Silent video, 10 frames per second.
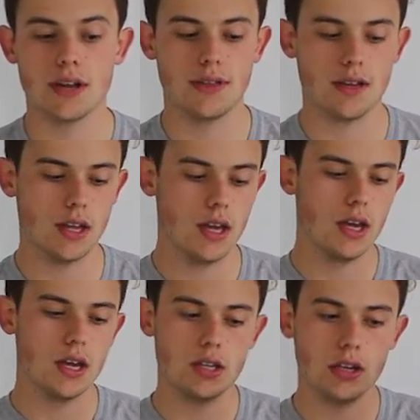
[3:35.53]
And I think,
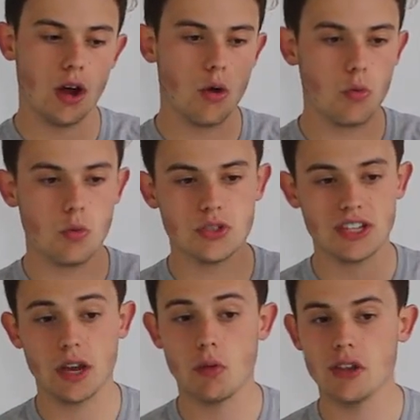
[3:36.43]
you know,
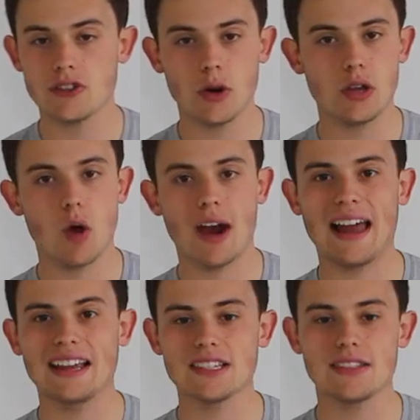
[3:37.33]
singing "There's Only One
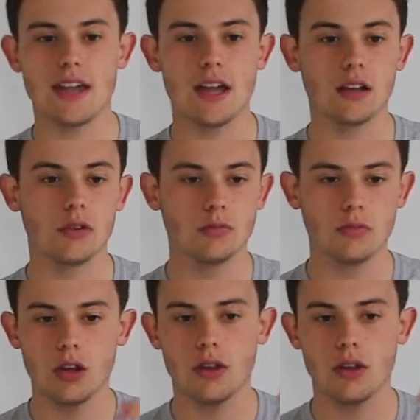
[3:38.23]
Alex Neil" and